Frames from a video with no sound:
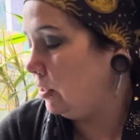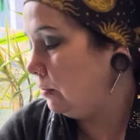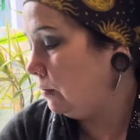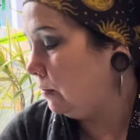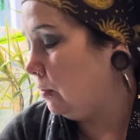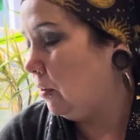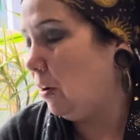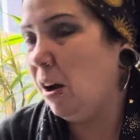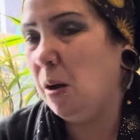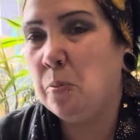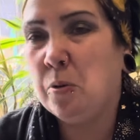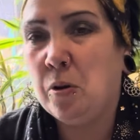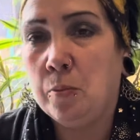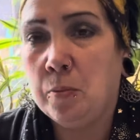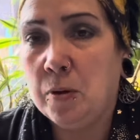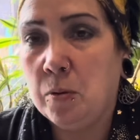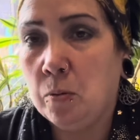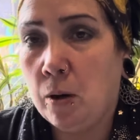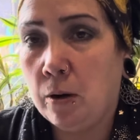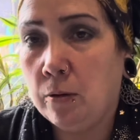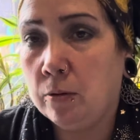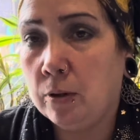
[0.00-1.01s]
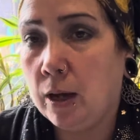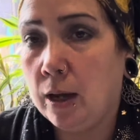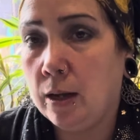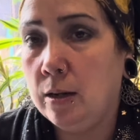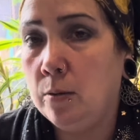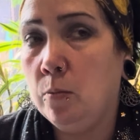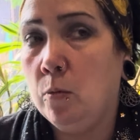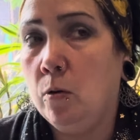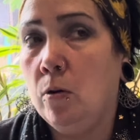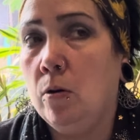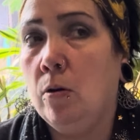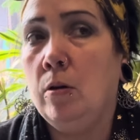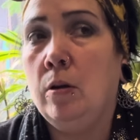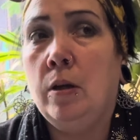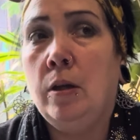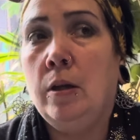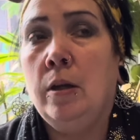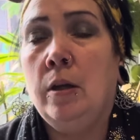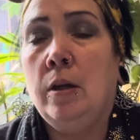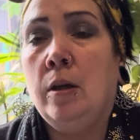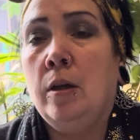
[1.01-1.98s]
If not, I probably won't get any more.
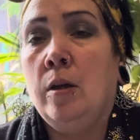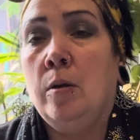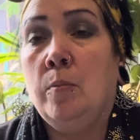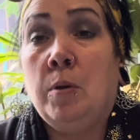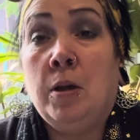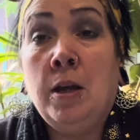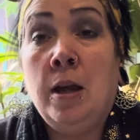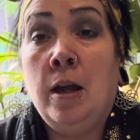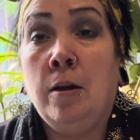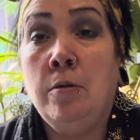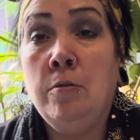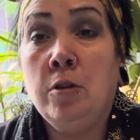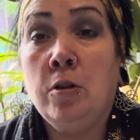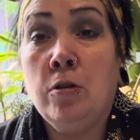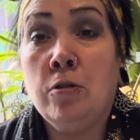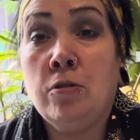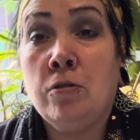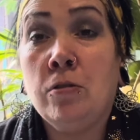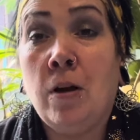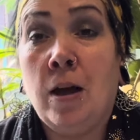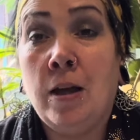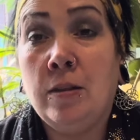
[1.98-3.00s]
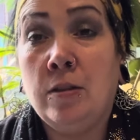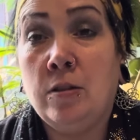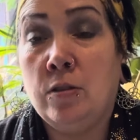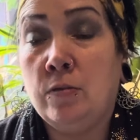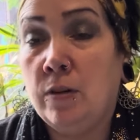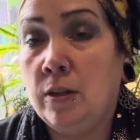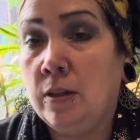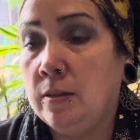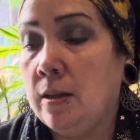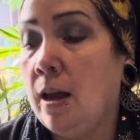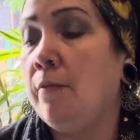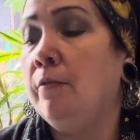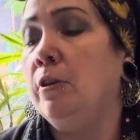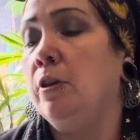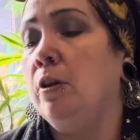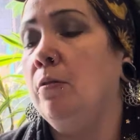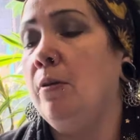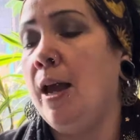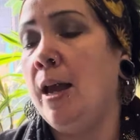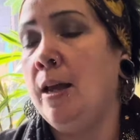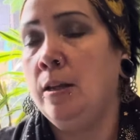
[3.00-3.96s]
But yeah, you've got to try these things, haven't
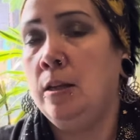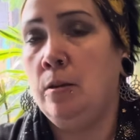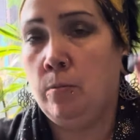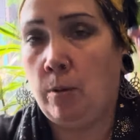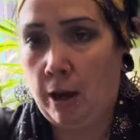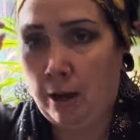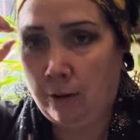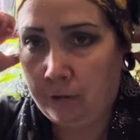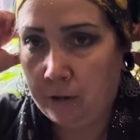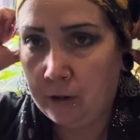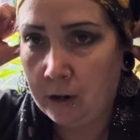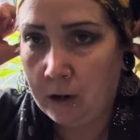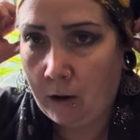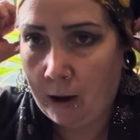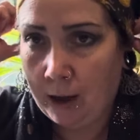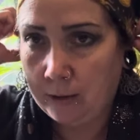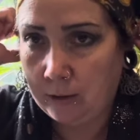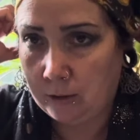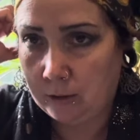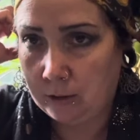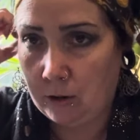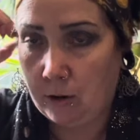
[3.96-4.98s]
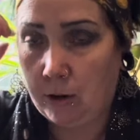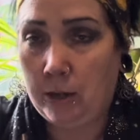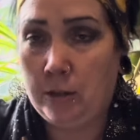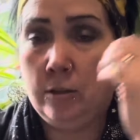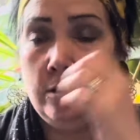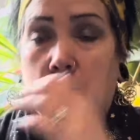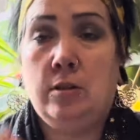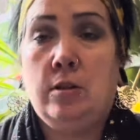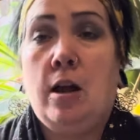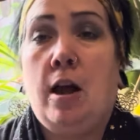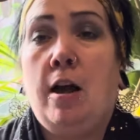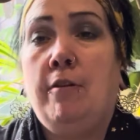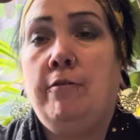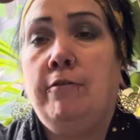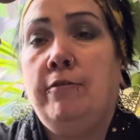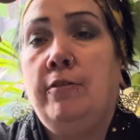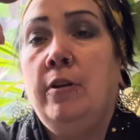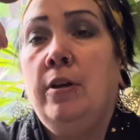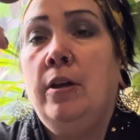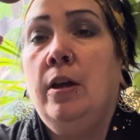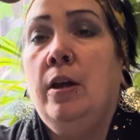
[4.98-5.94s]
you? Anyway, if you like this kind of
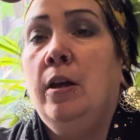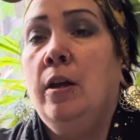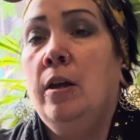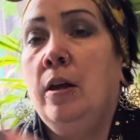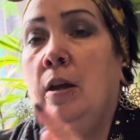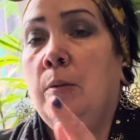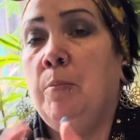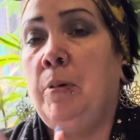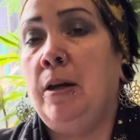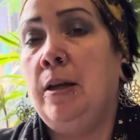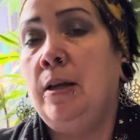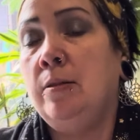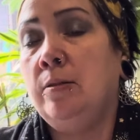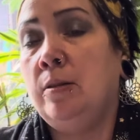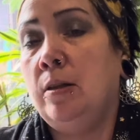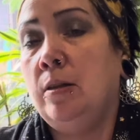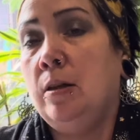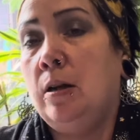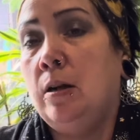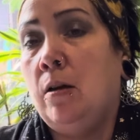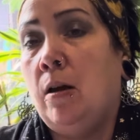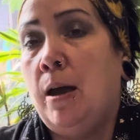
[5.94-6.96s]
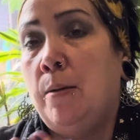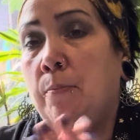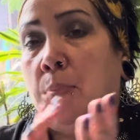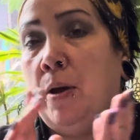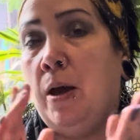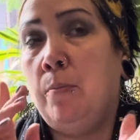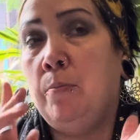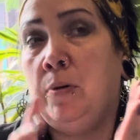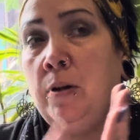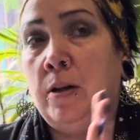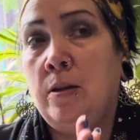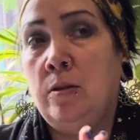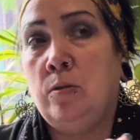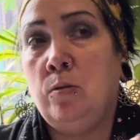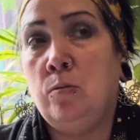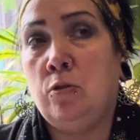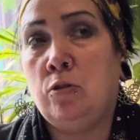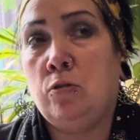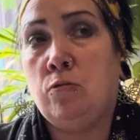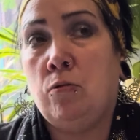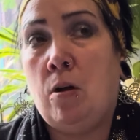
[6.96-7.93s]
stuff, please hit the like button, please
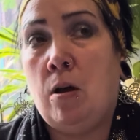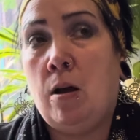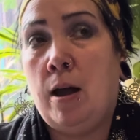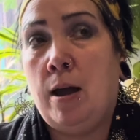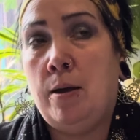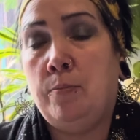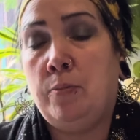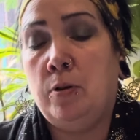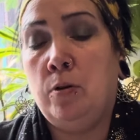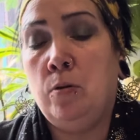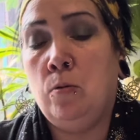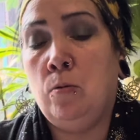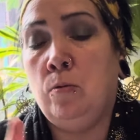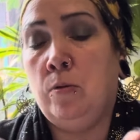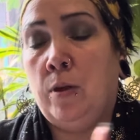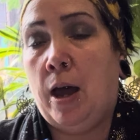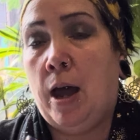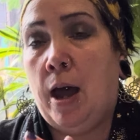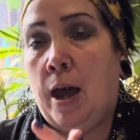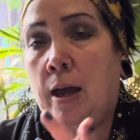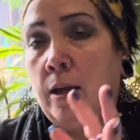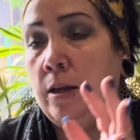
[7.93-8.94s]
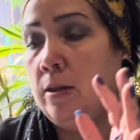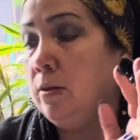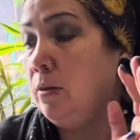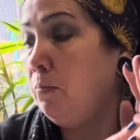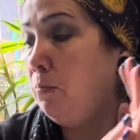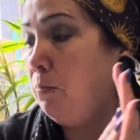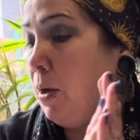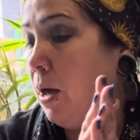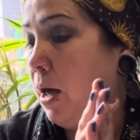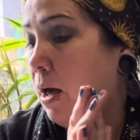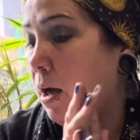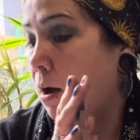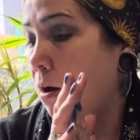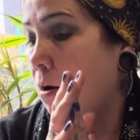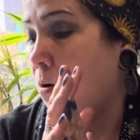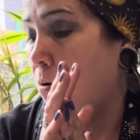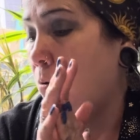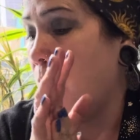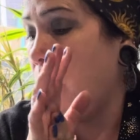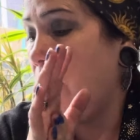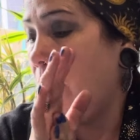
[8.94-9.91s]
subscribe and all that, hit the
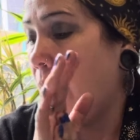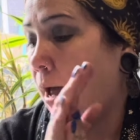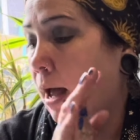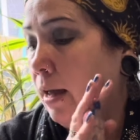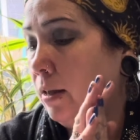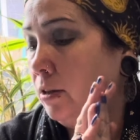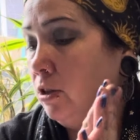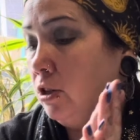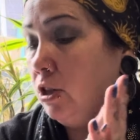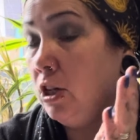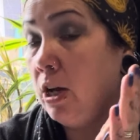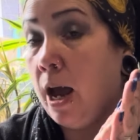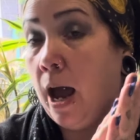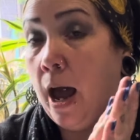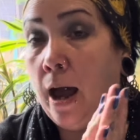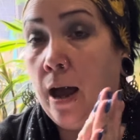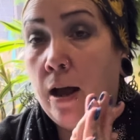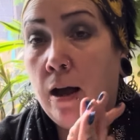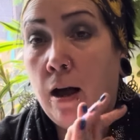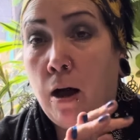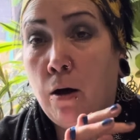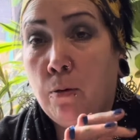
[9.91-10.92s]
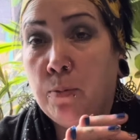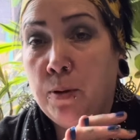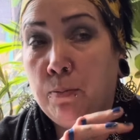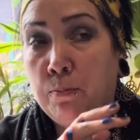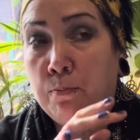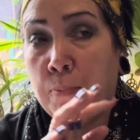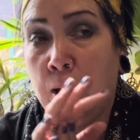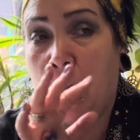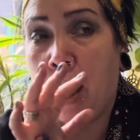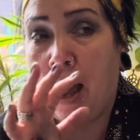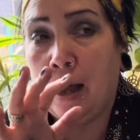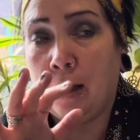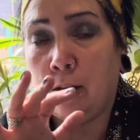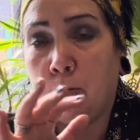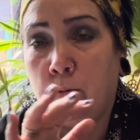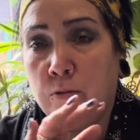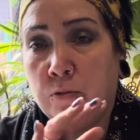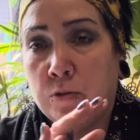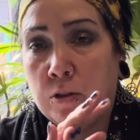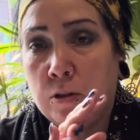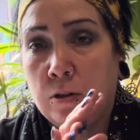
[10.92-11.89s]
bell. And yeah, I'll be back
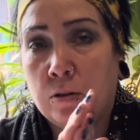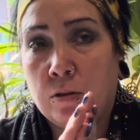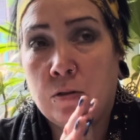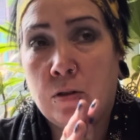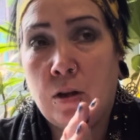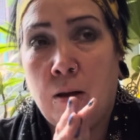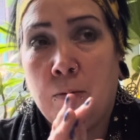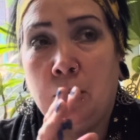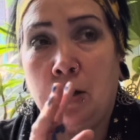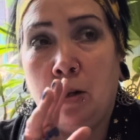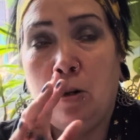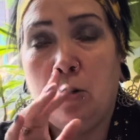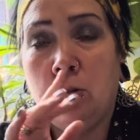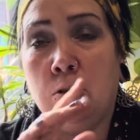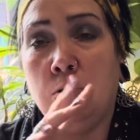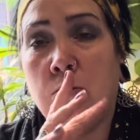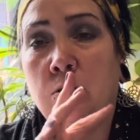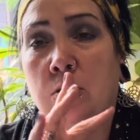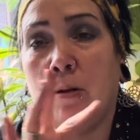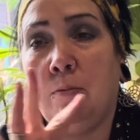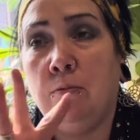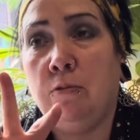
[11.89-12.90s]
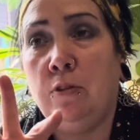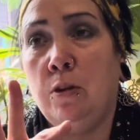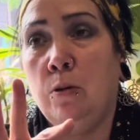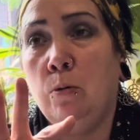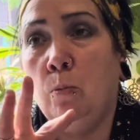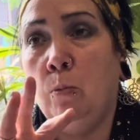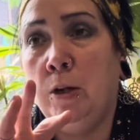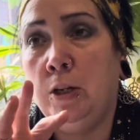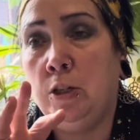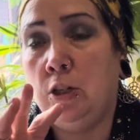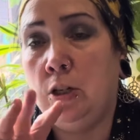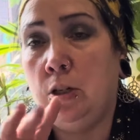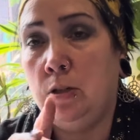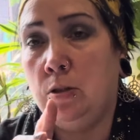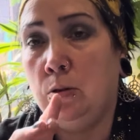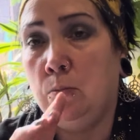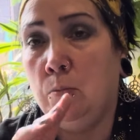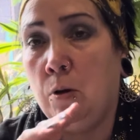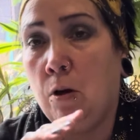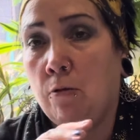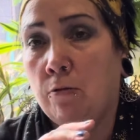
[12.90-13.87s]
with, I'm going to do something witchy
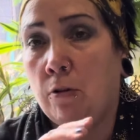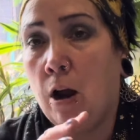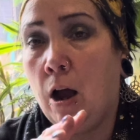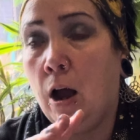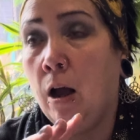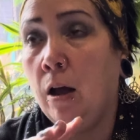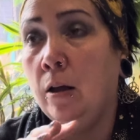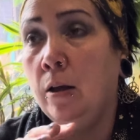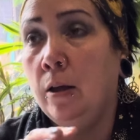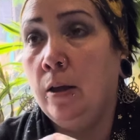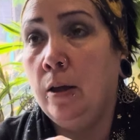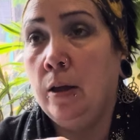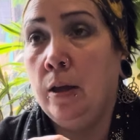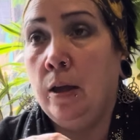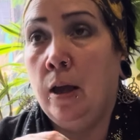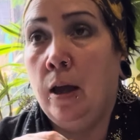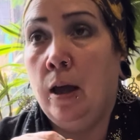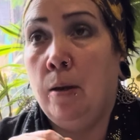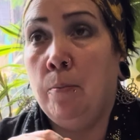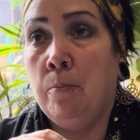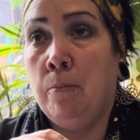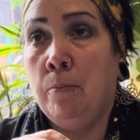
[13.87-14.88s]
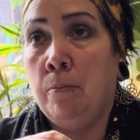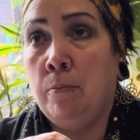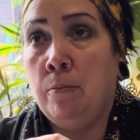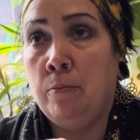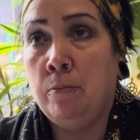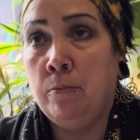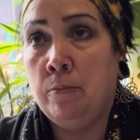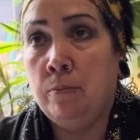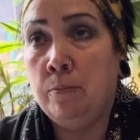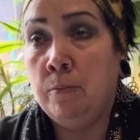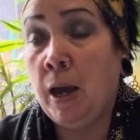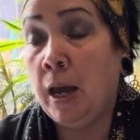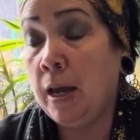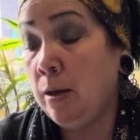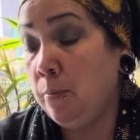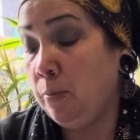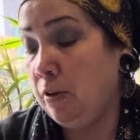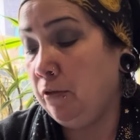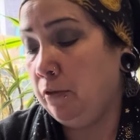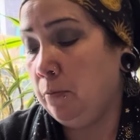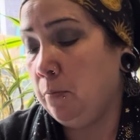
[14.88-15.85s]
tomorrow,
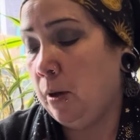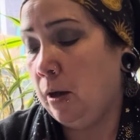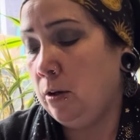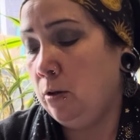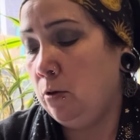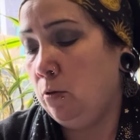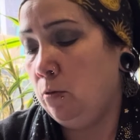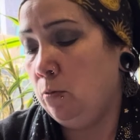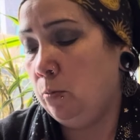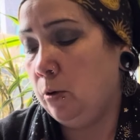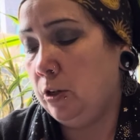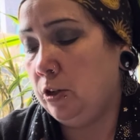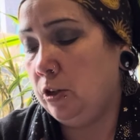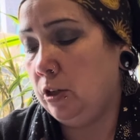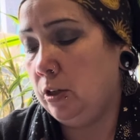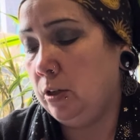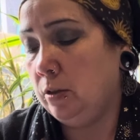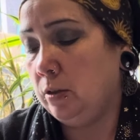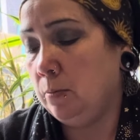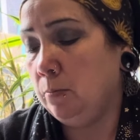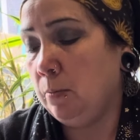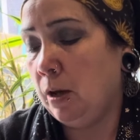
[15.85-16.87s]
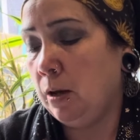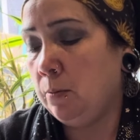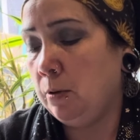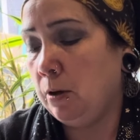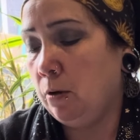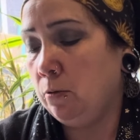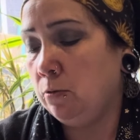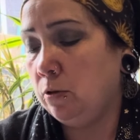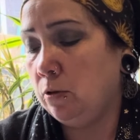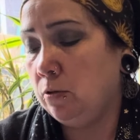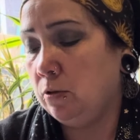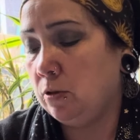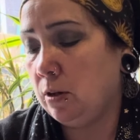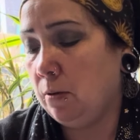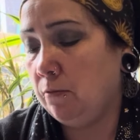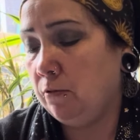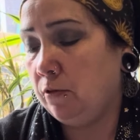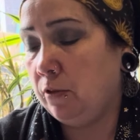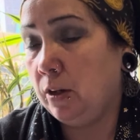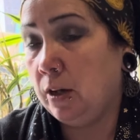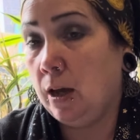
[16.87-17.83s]
maybe for my new witches, and maybe I'll do
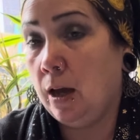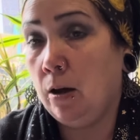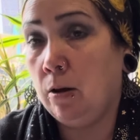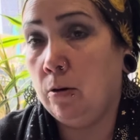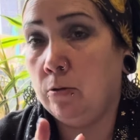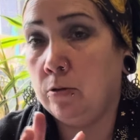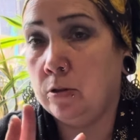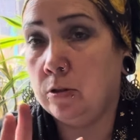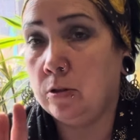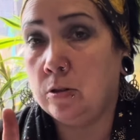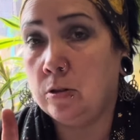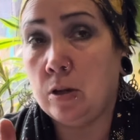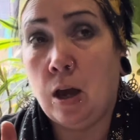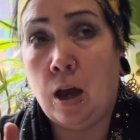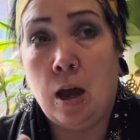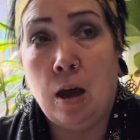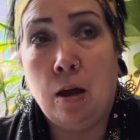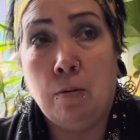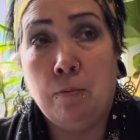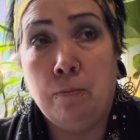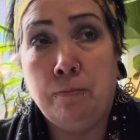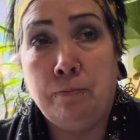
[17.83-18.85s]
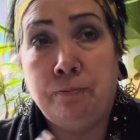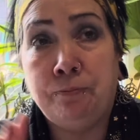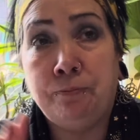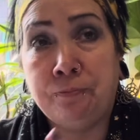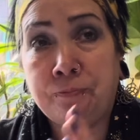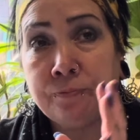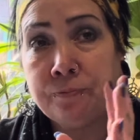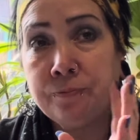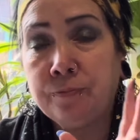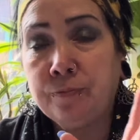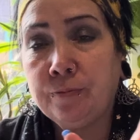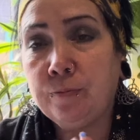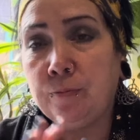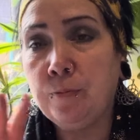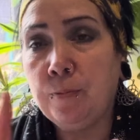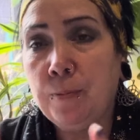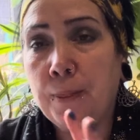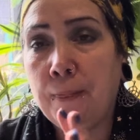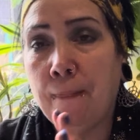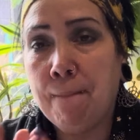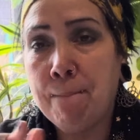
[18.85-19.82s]
something else.
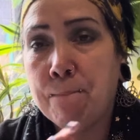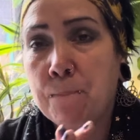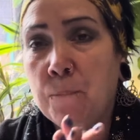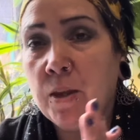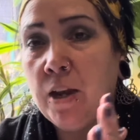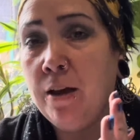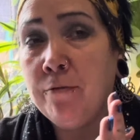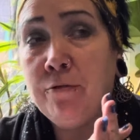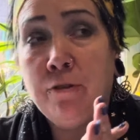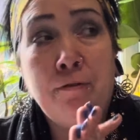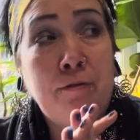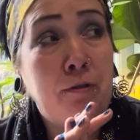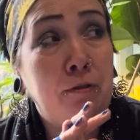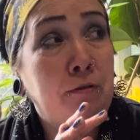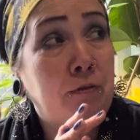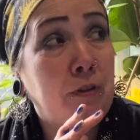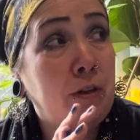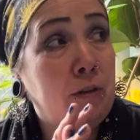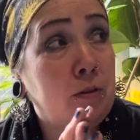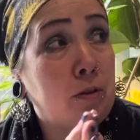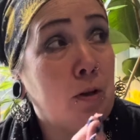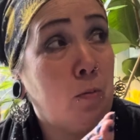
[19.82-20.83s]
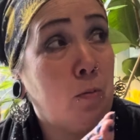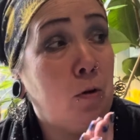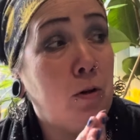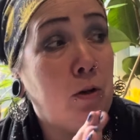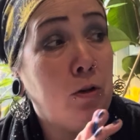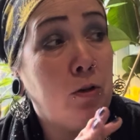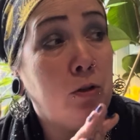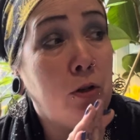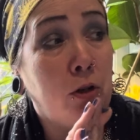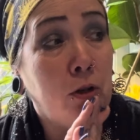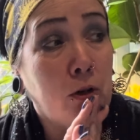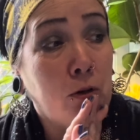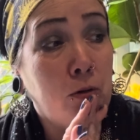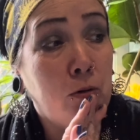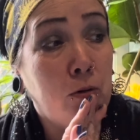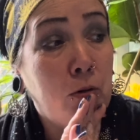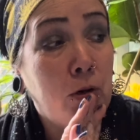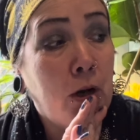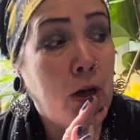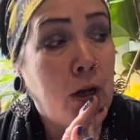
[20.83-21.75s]
Have a few things I want to do.